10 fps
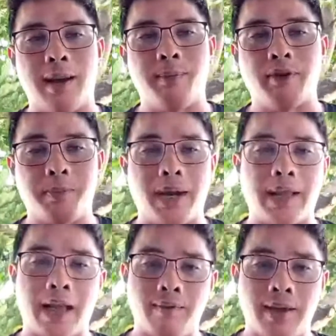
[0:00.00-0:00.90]
despite
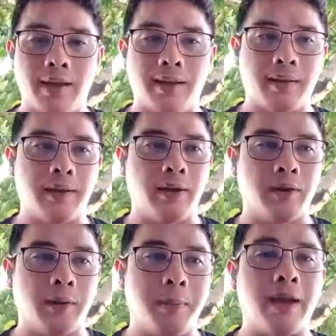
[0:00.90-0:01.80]
having, you
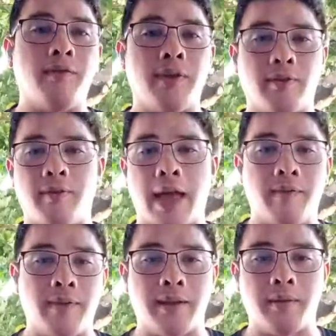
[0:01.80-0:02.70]
know, the benefits of
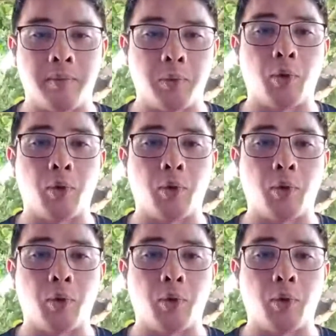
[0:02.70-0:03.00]
having